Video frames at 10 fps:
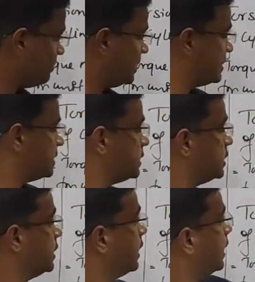mentioned,
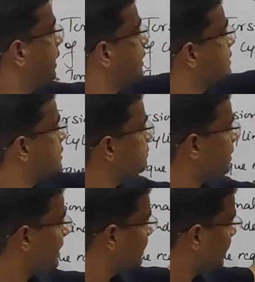and this is
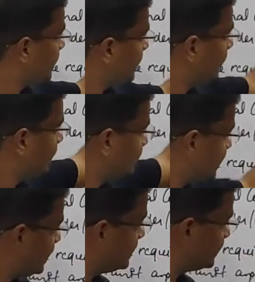phi, then its
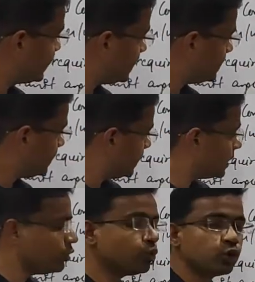length is L, then
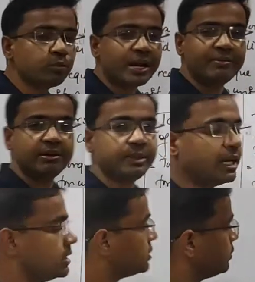Q prime will be also